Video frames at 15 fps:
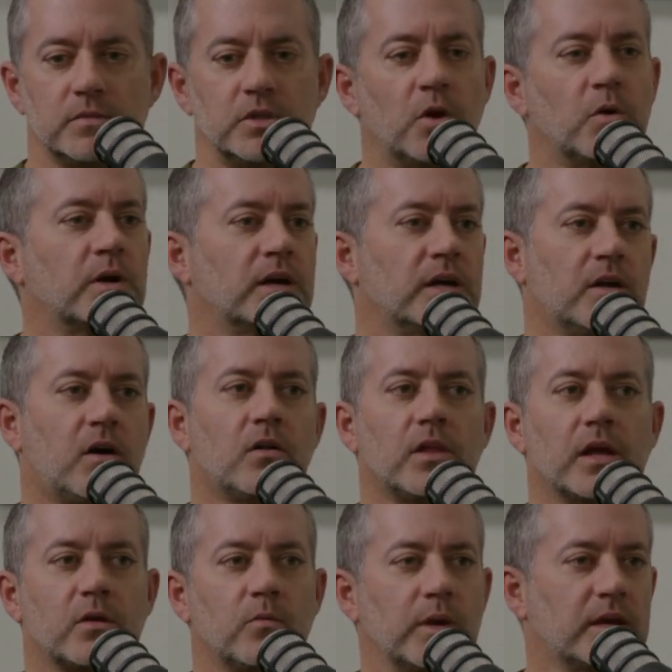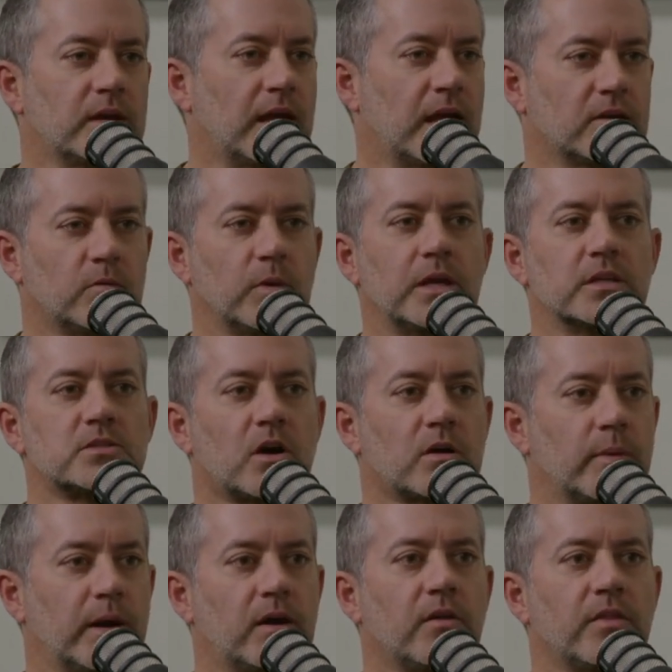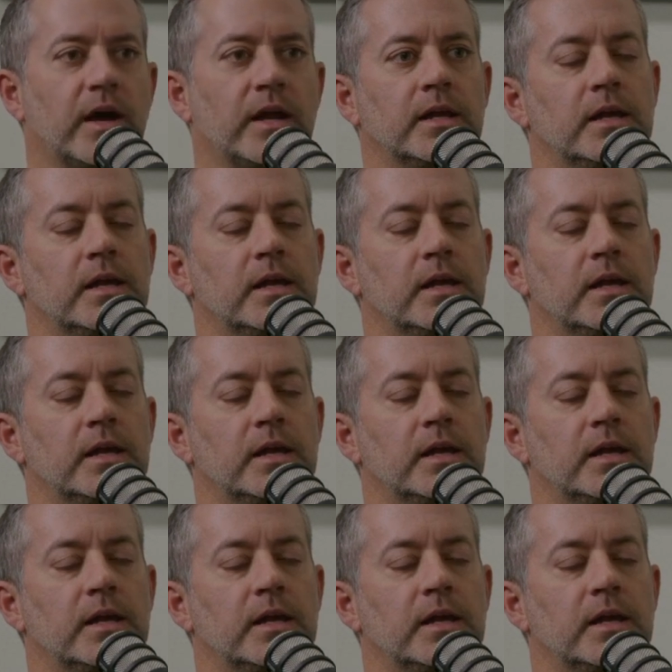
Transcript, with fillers: yoga and all. Like we could ha- we could talk There's about so all many that.